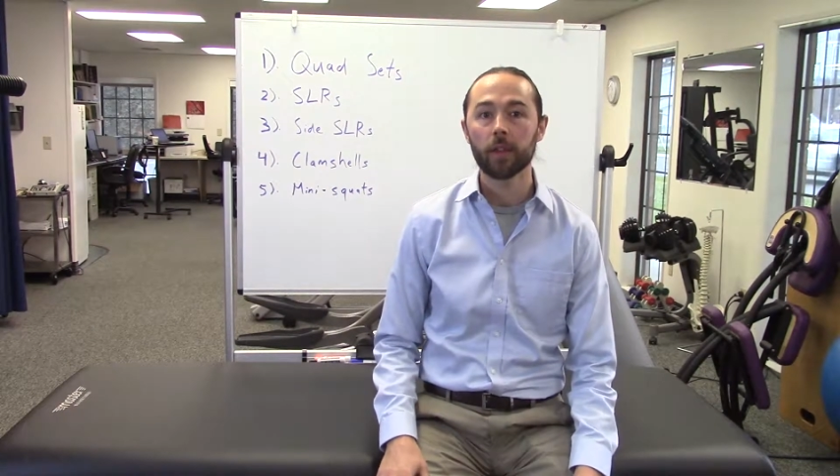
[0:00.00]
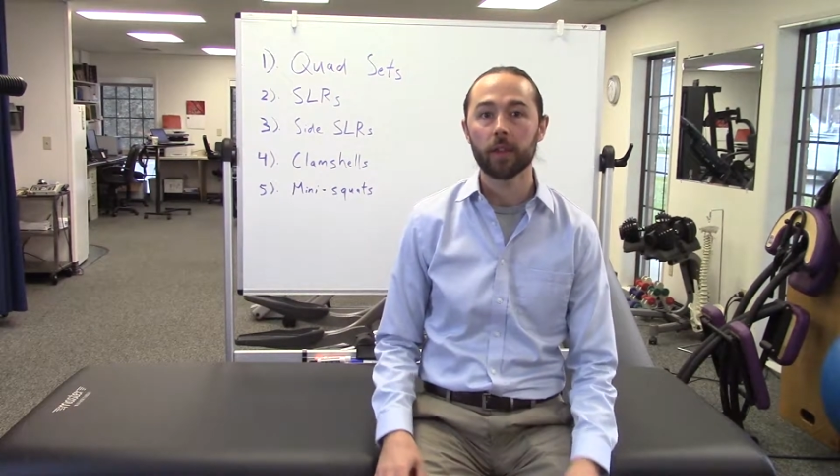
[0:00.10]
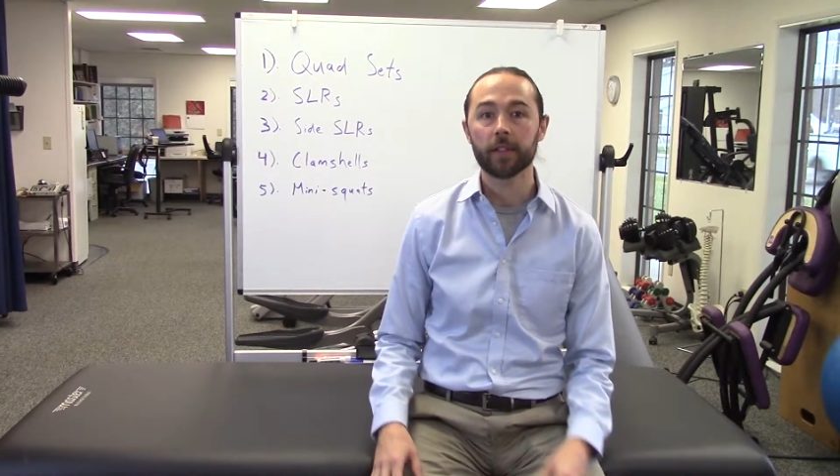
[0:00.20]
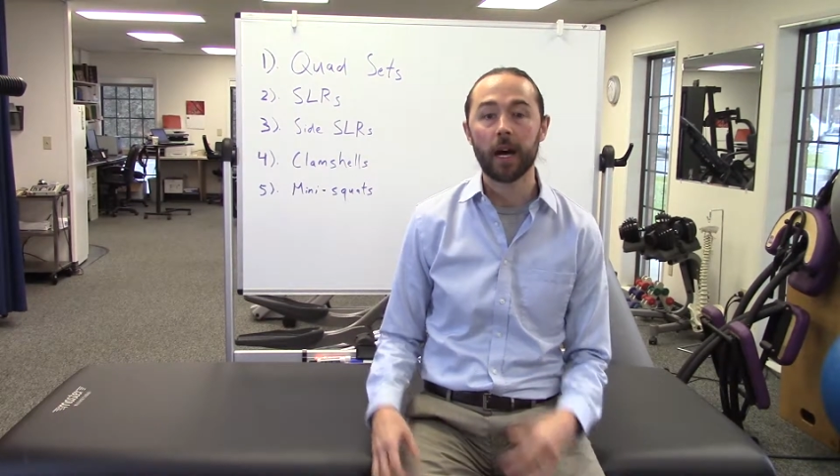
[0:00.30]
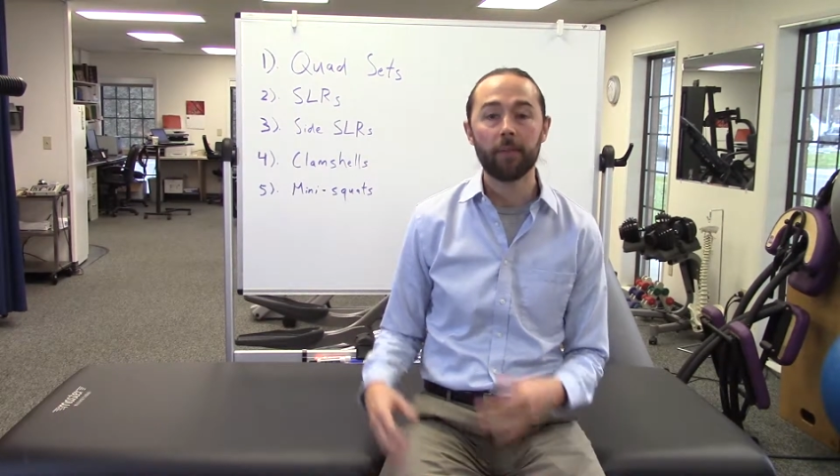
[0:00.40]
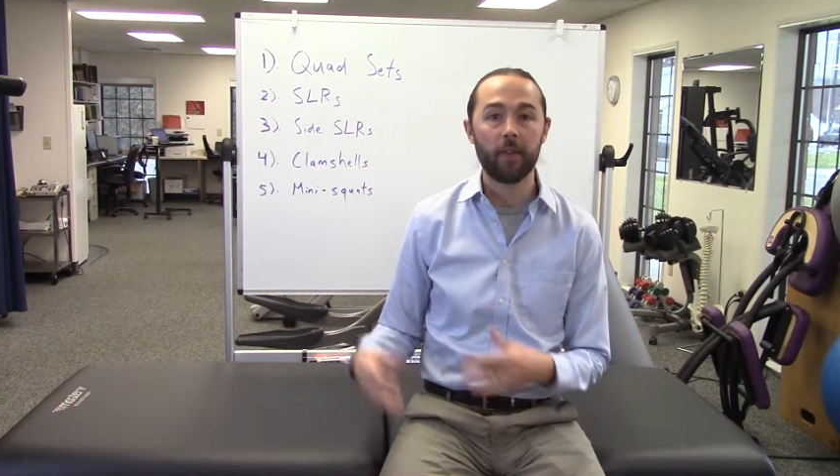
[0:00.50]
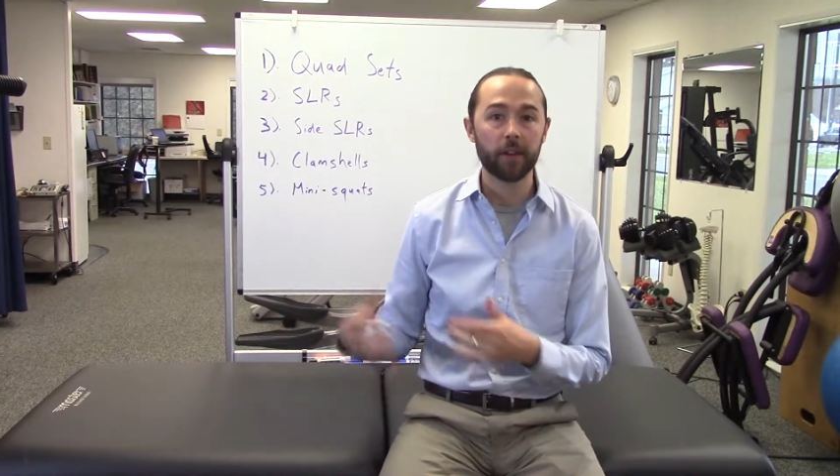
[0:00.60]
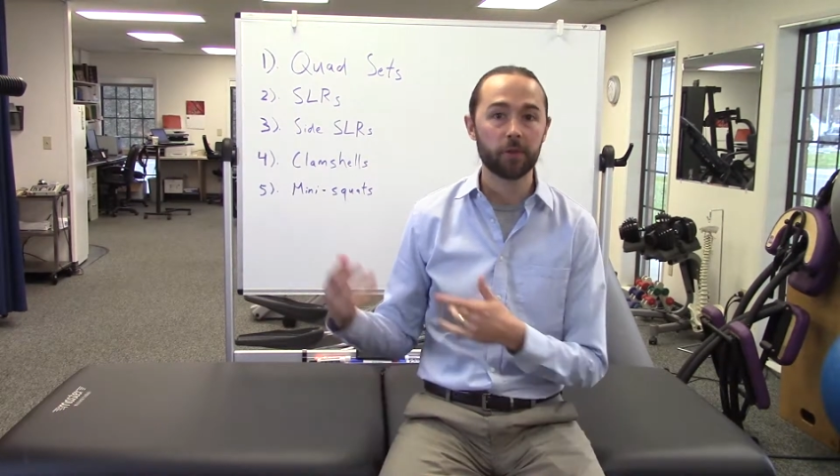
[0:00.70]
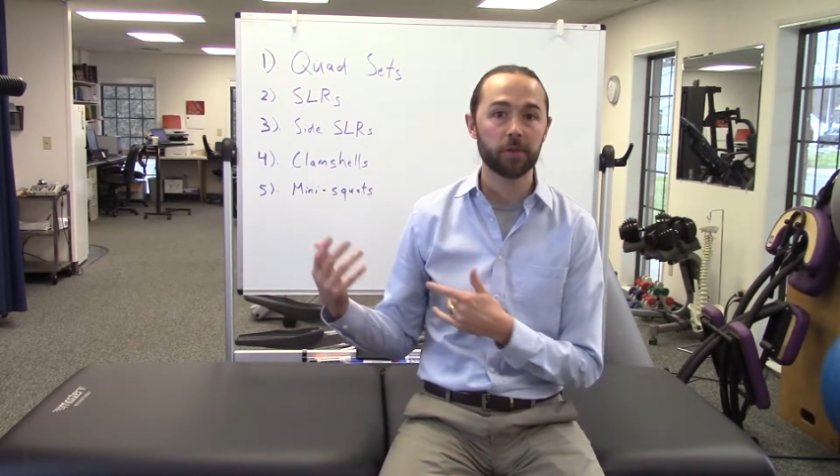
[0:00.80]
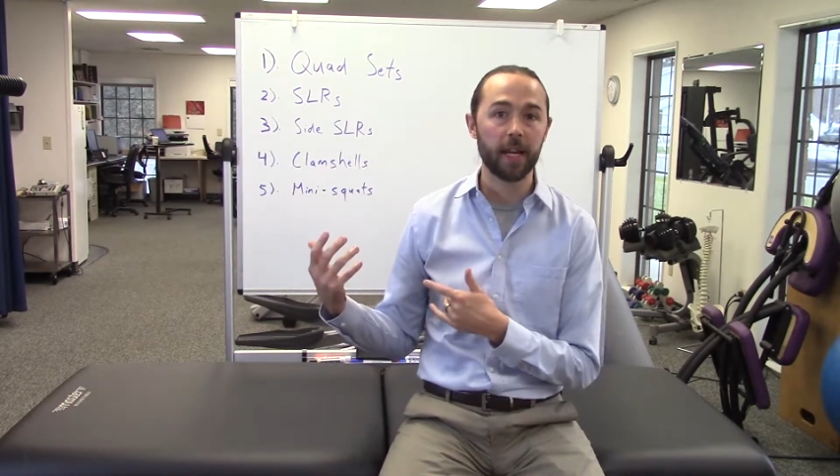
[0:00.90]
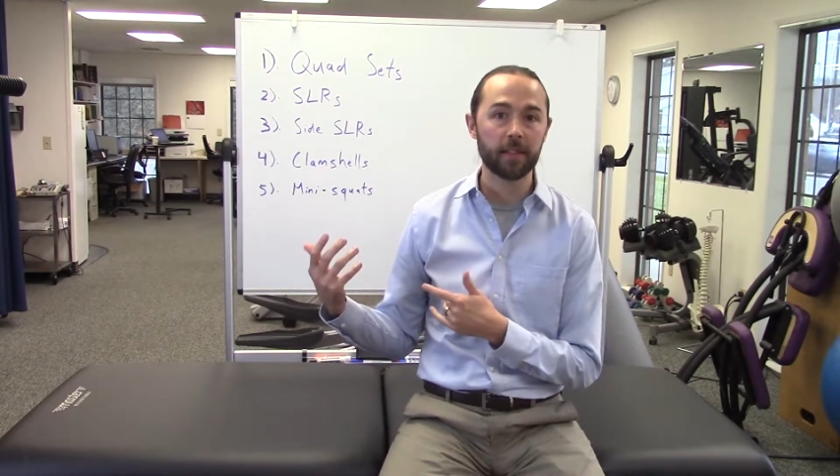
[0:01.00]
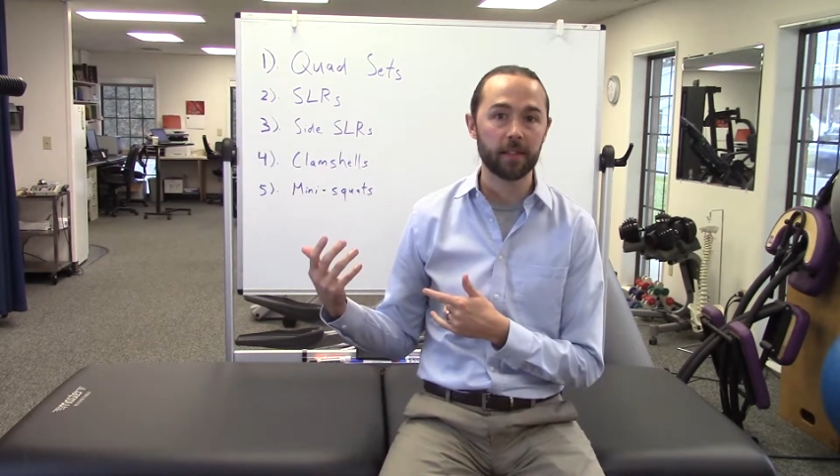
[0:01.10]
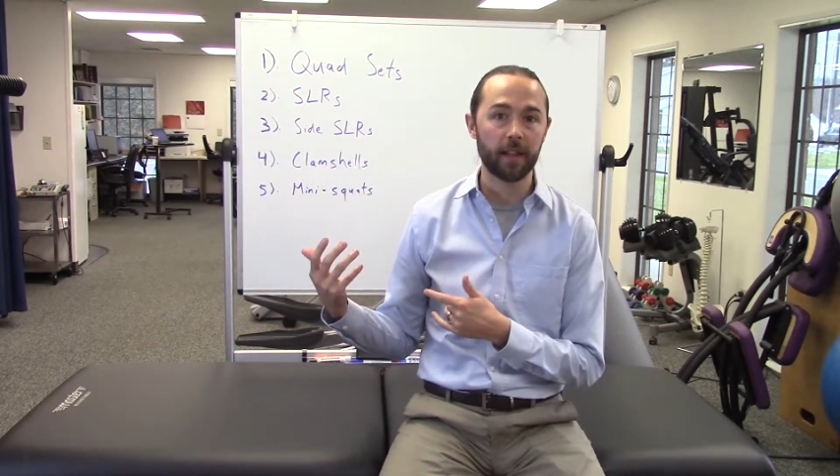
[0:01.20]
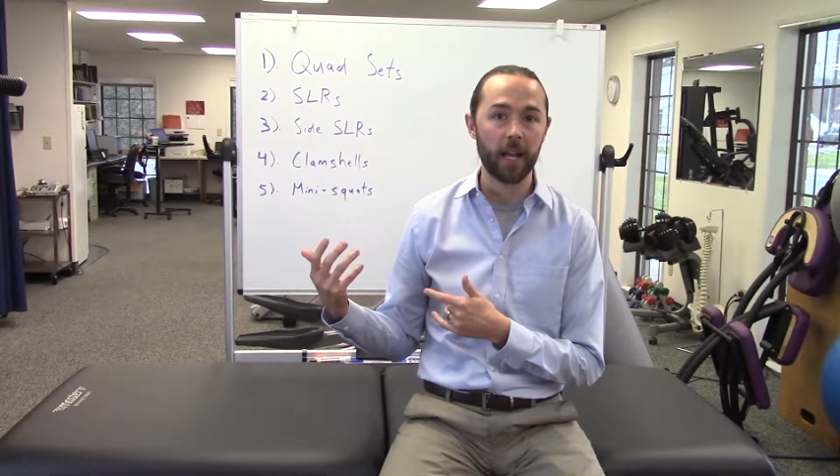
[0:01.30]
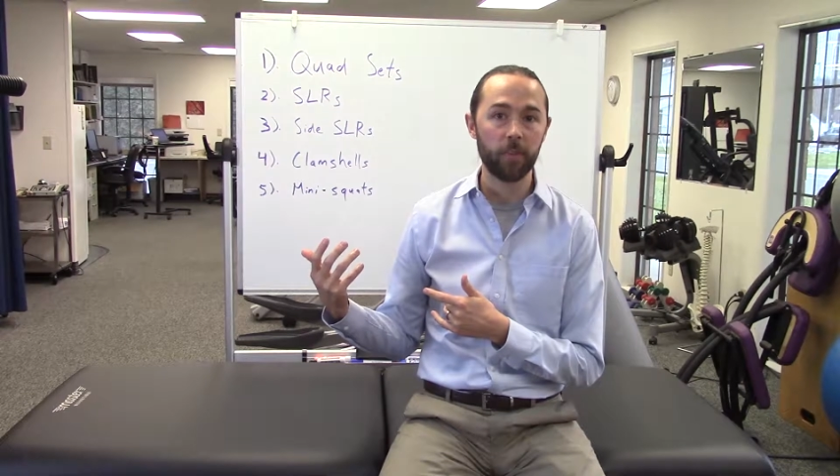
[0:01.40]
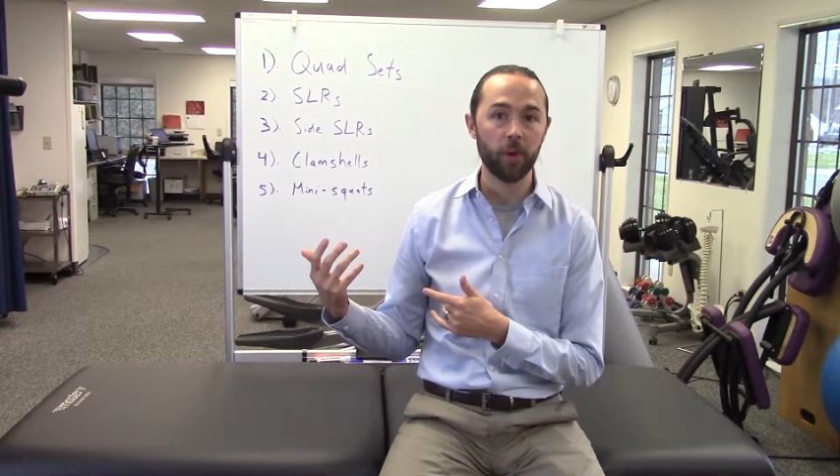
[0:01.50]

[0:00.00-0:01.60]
the top 5 exercises that I had